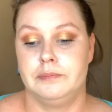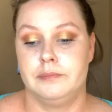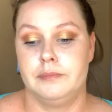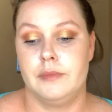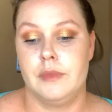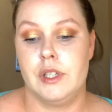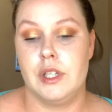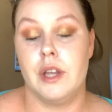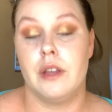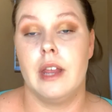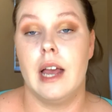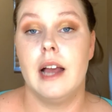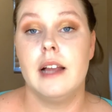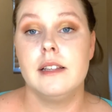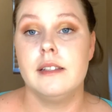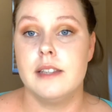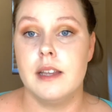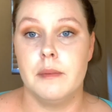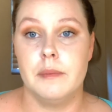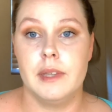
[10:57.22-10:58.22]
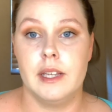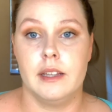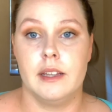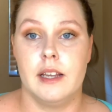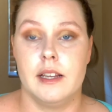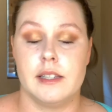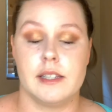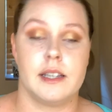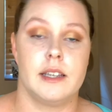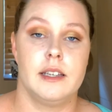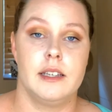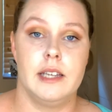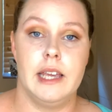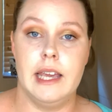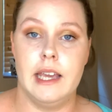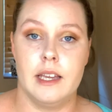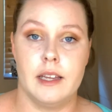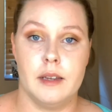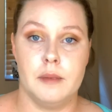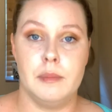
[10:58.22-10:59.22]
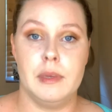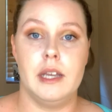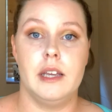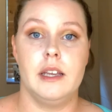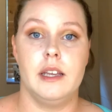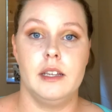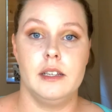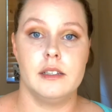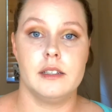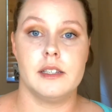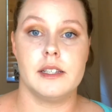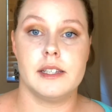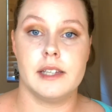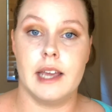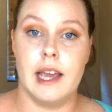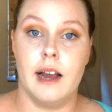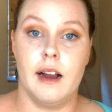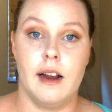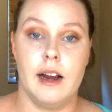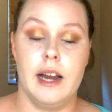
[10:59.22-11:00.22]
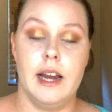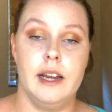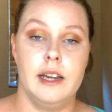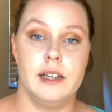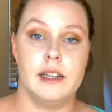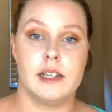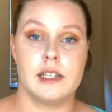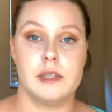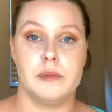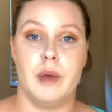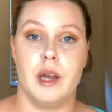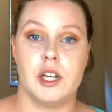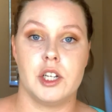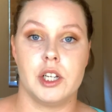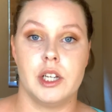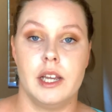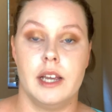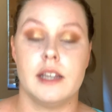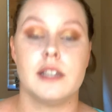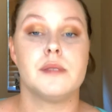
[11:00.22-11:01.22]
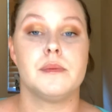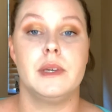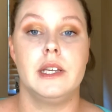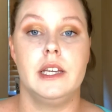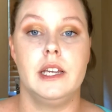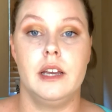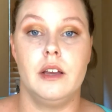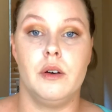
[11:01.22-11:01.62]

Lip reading: So that's something that can be scary, especially as we get